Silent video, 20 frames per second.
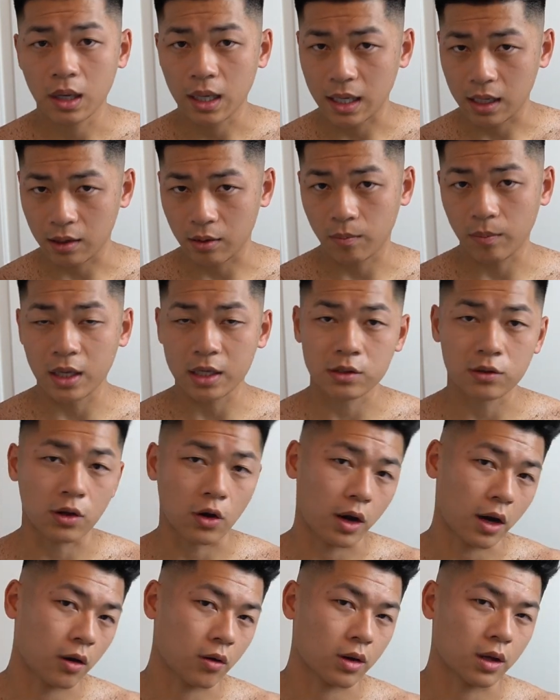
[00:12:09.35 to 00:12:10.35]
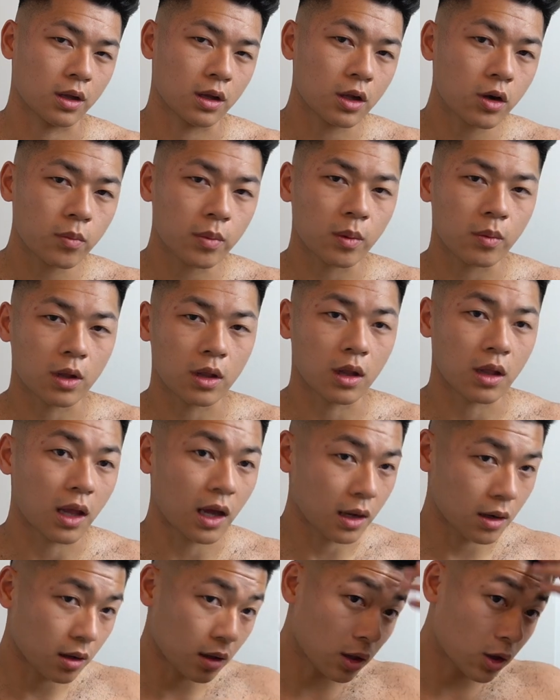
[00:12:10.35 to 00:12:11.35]
and it makes your haircut a
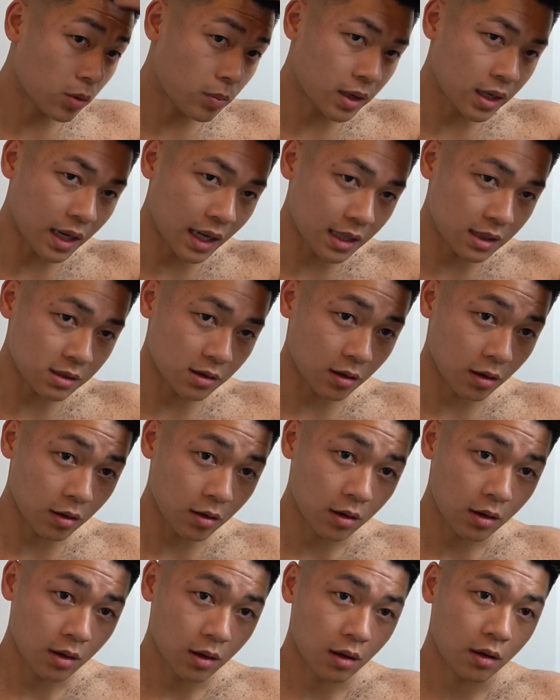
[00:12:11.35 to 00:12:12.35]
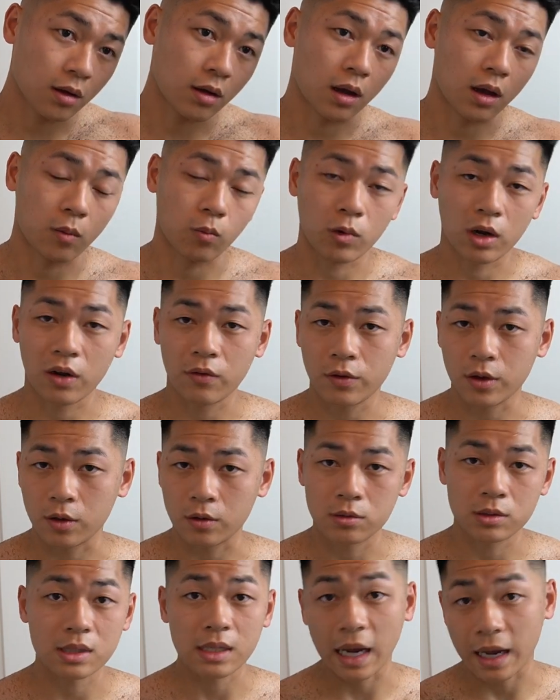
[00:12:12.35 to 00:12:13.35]
little bit nicer whenever
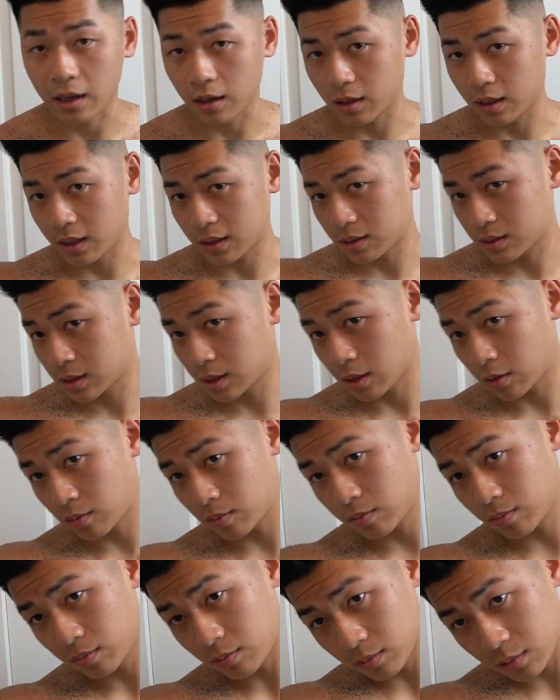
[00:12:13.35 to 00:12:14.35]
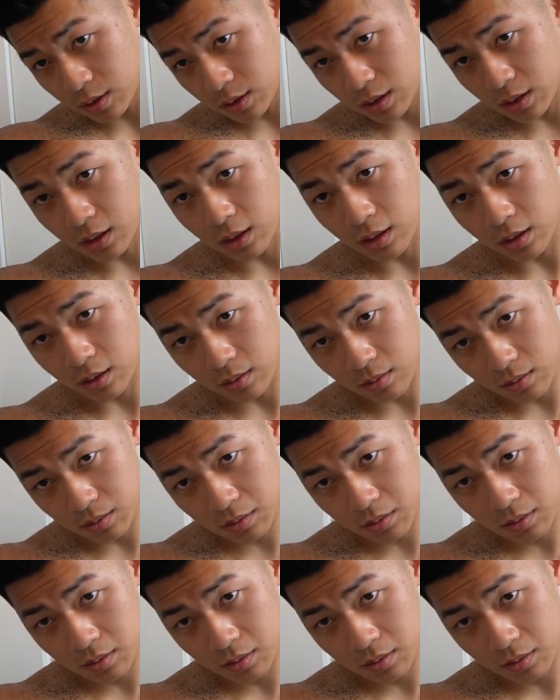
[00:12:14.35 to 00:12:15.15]
you style it. So you're just gonna,